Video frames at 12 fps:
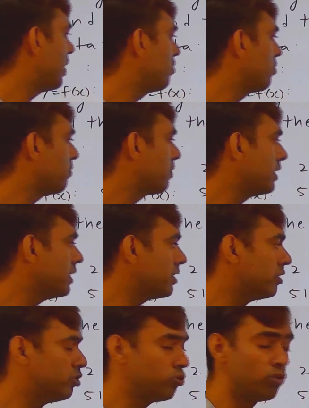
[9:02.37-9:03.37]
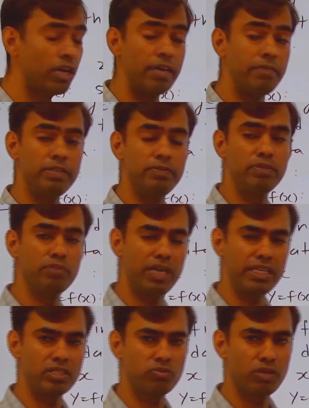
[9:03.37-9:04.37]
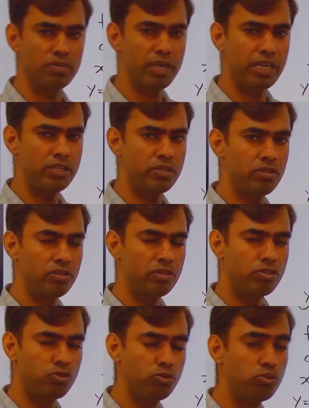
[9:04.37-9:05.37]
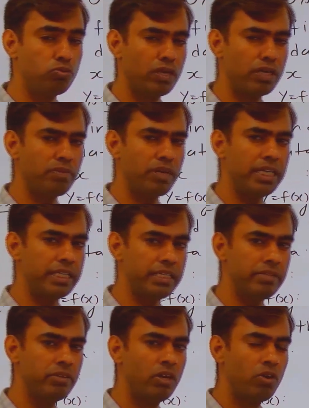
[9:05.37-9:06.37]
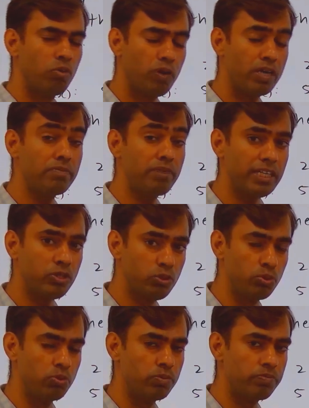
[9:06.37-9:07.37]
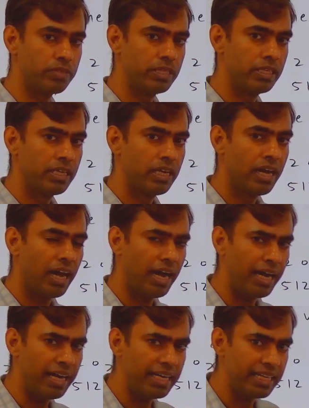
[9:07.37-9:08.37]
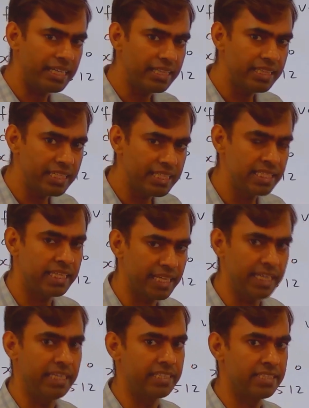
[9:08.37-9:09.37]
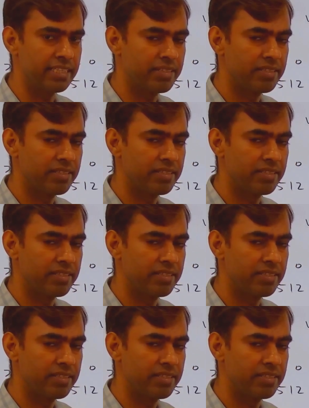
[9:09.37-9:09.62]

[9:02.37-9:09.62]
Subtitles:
of a u lie between minus 1 by 2 to 1 by 2, and in this case